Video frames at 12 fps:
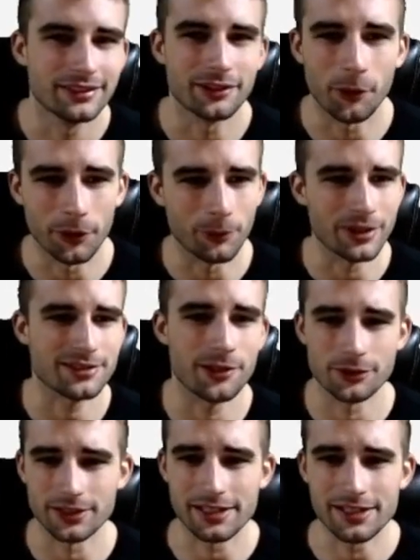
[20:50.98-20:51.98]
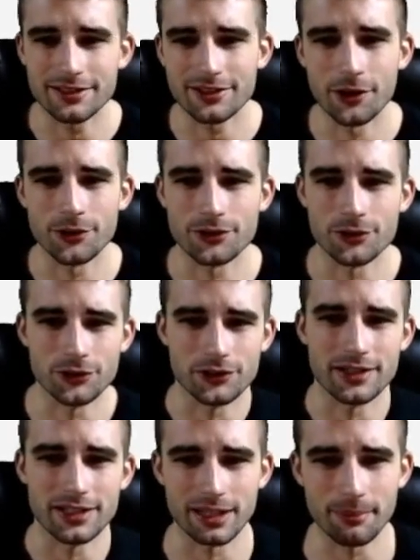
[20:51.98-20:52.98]
going west coast to east coast usually
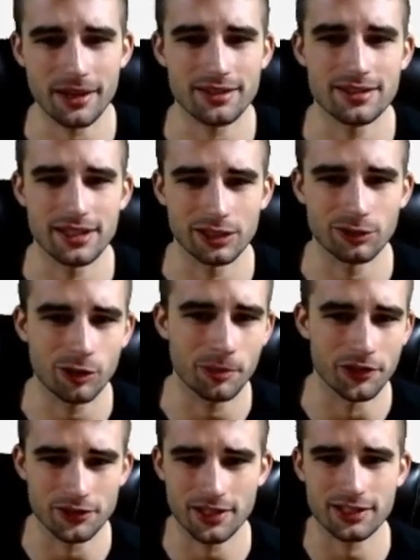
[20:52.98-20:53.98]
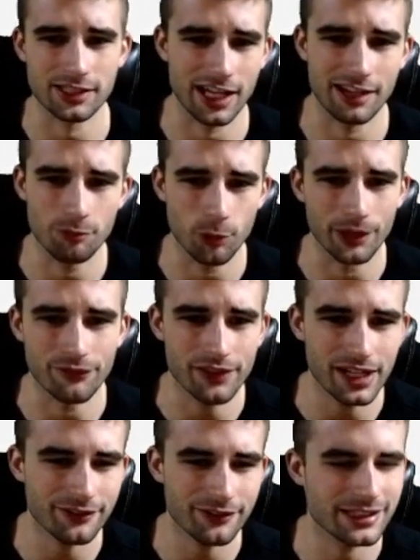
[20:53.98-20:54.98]
isn't the best thing in the world, but they're 6.5 point
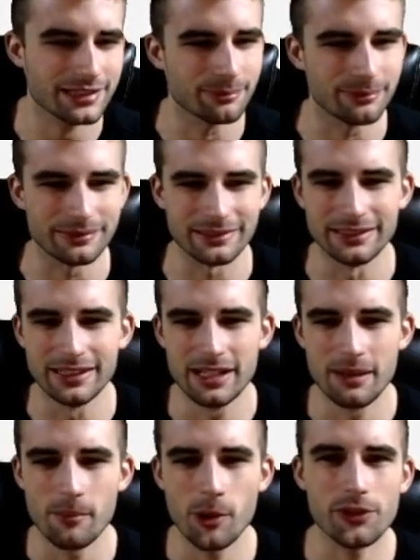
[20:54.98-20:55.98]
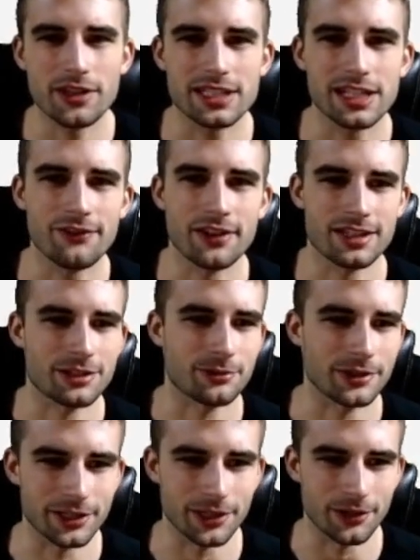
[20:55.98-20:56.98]
favorites. But both these defenses
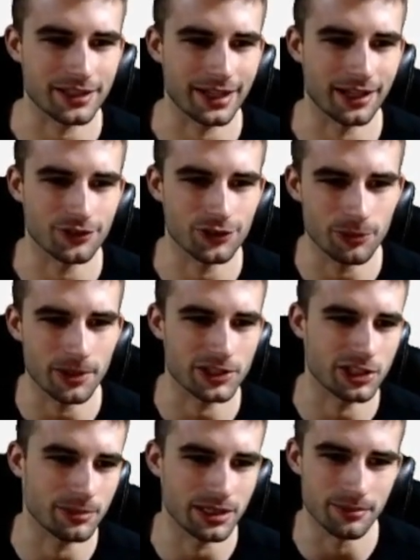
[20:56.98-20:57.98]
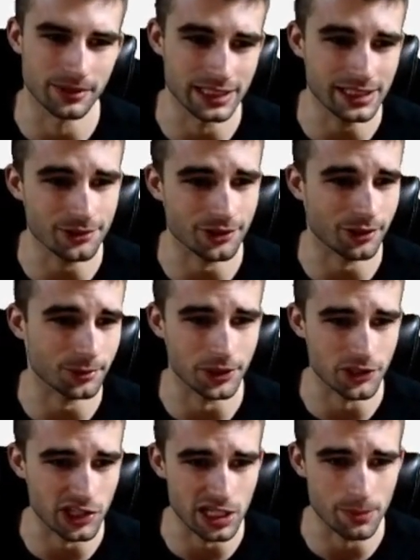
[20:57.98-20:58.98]
really don't stand out too much to me. But the Eagles are really
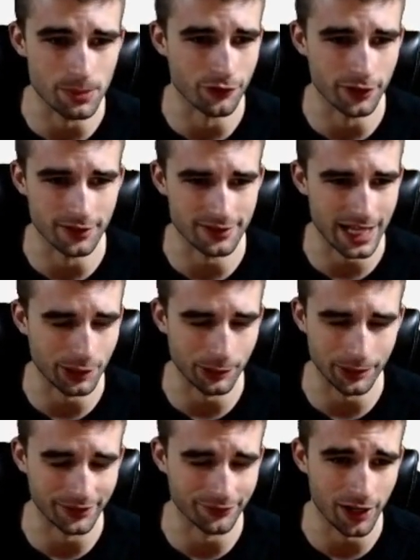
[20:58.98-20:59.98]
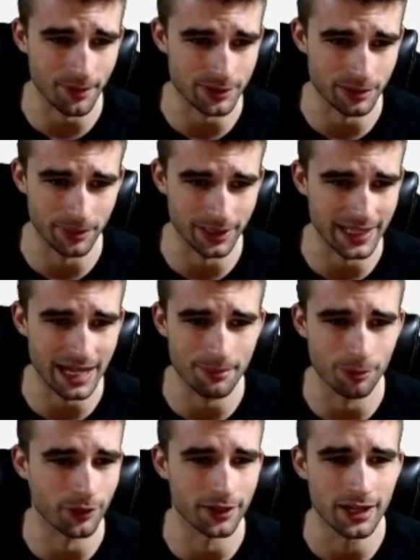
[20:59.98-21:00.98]
cheap if you need a salary relief option, but at that
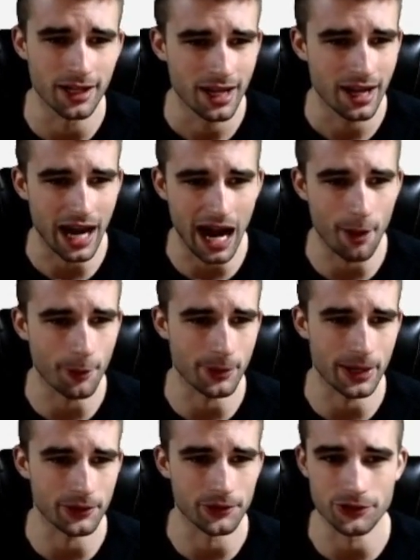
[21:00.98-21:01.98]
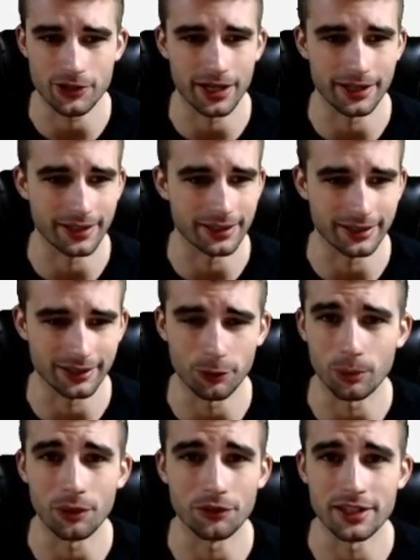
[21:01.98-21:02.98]
point I would rather just try to get like a
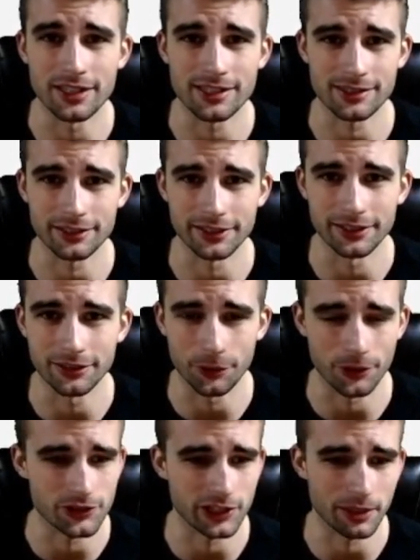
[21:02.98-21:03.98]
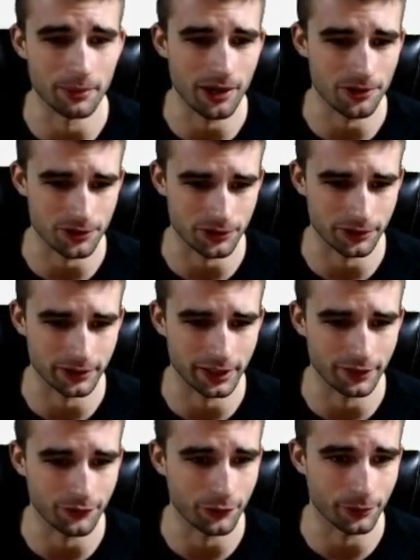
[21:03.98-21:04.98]
Will Disley or Jacob Hollister in there
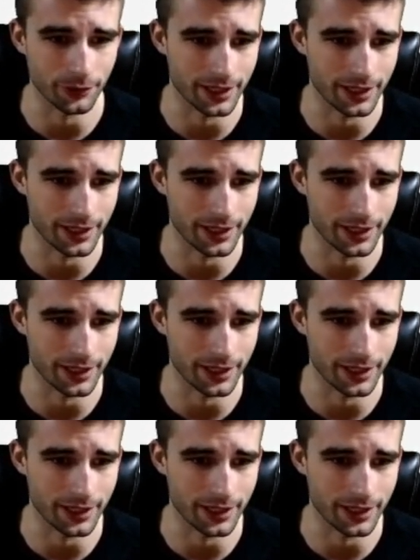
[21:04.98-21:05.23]
if you really